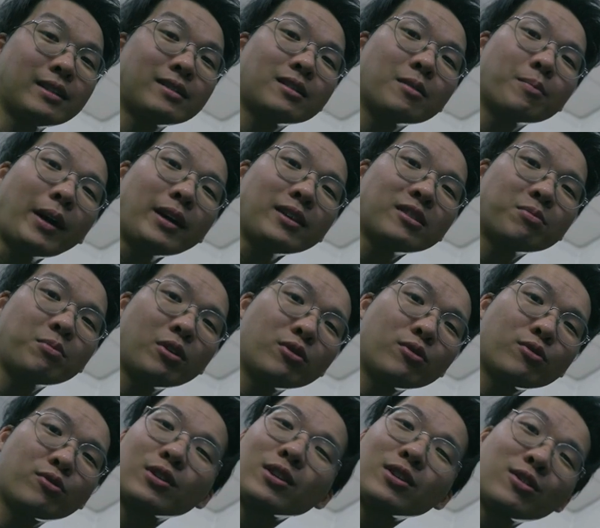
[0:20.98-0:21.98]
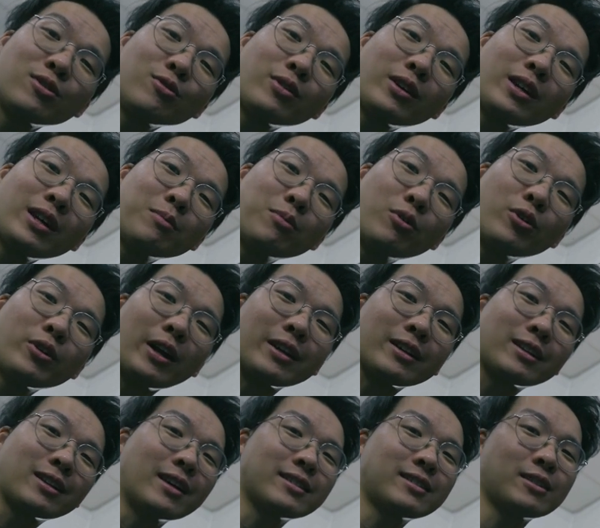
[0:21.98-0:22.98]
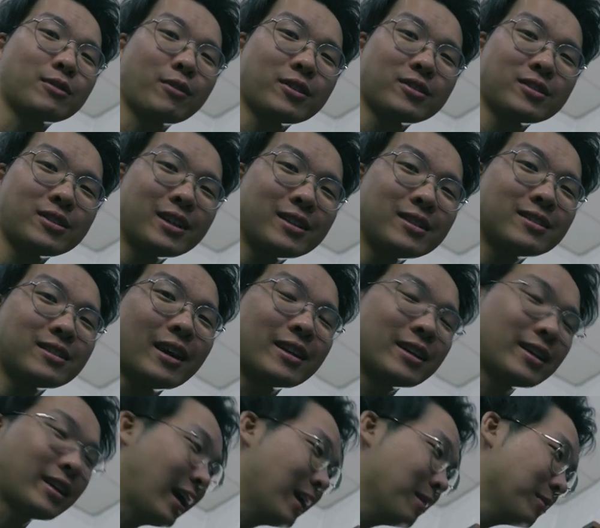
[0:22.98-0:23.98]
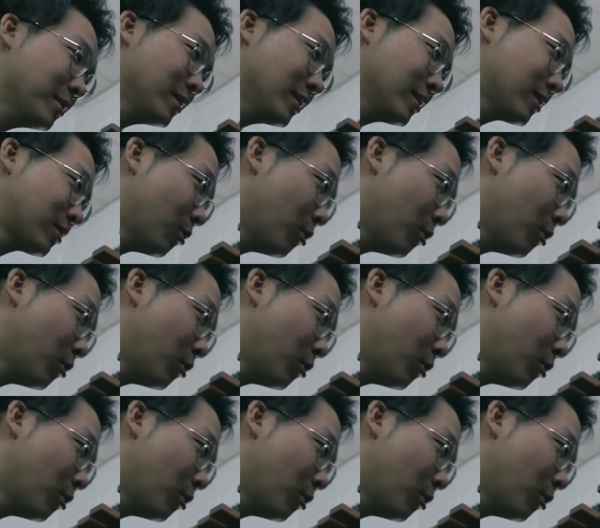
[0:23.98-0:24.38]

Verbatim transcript: It's the base model, traditional keyboard and classic resonators, and it came in this